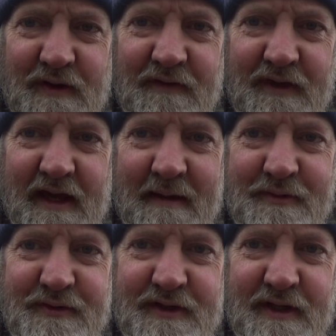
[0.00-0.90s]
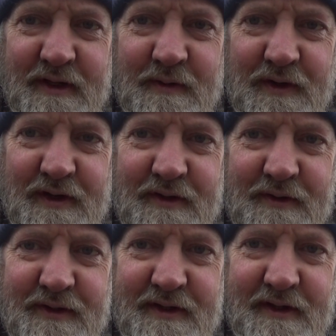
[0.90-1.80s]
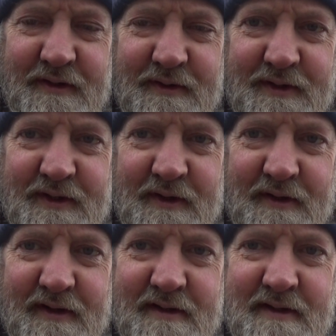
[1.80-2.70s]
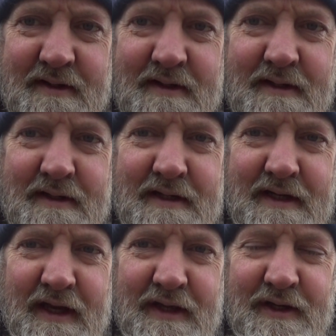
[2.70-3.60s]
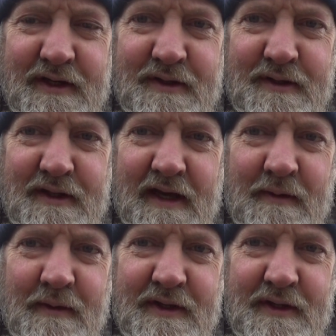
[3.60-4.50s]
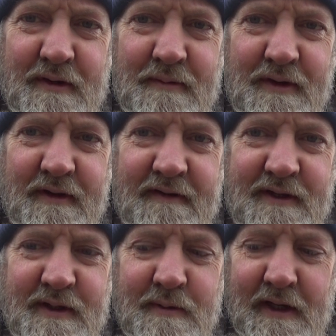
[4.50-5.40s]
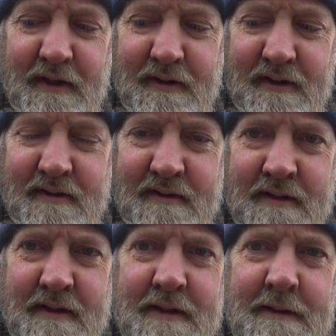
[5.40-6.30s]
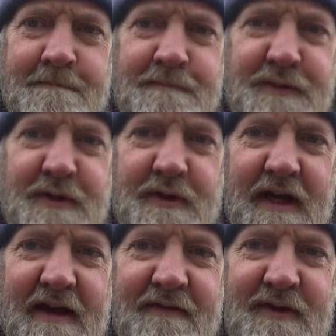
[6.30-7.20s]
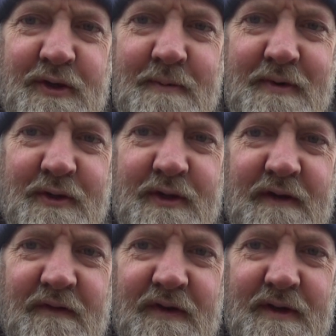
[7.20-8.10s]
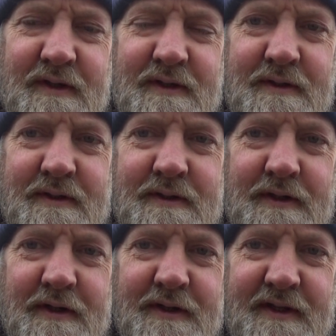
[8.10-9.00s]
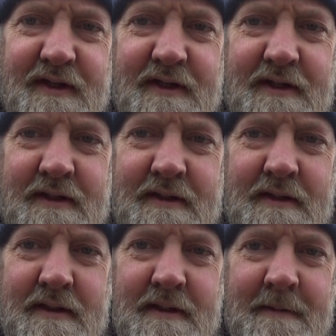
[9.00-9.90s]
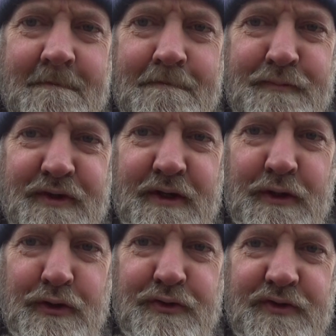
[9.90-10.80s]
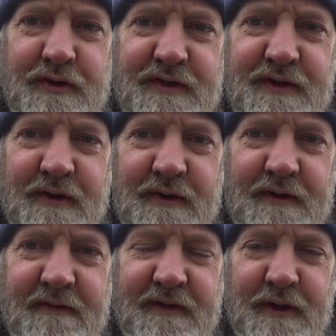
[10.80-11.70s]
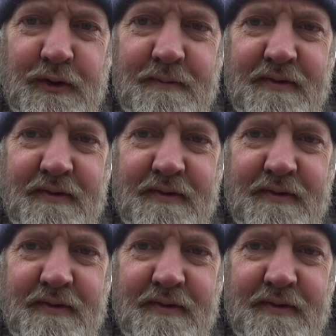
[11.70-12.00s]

of the apple tree you want onto a rootstock. And you can do that with your beliefs as well. Graft your belief onto the old rootstock of the old